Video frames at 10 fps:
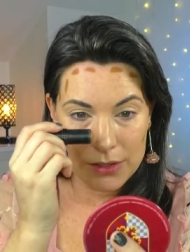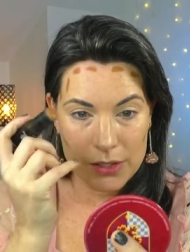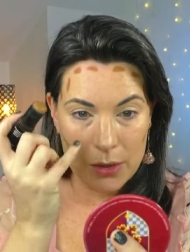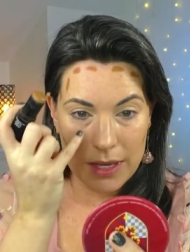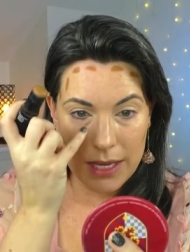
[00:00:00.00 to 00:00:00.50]

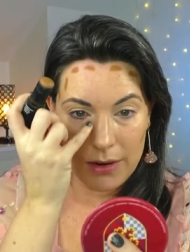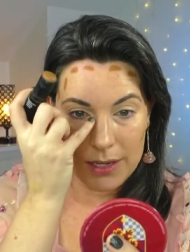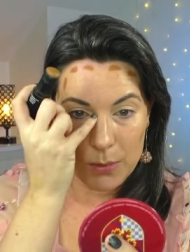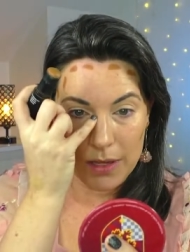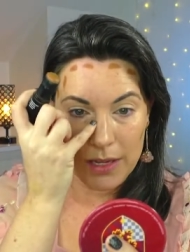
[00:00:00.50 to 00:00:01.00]
so here
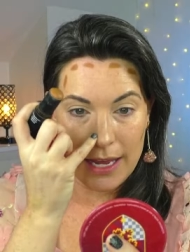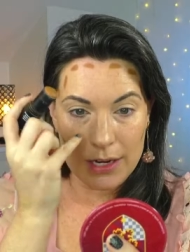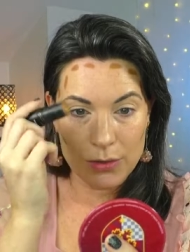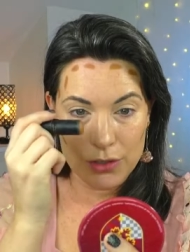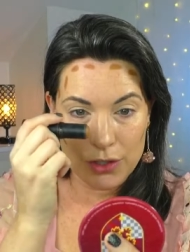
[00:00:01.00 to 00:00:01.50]
is where the
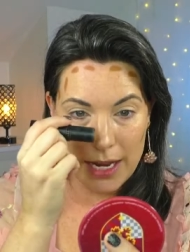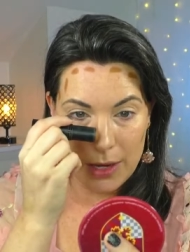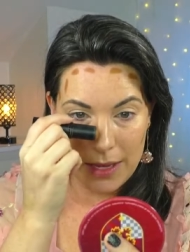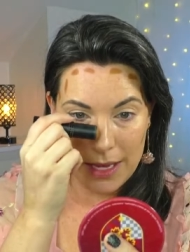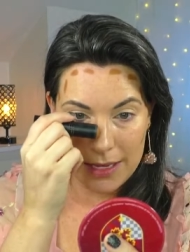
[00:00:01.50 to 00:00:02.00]
natural
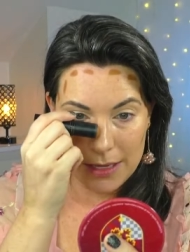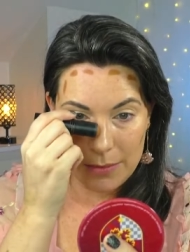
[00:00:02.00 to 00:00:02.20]
shadow is.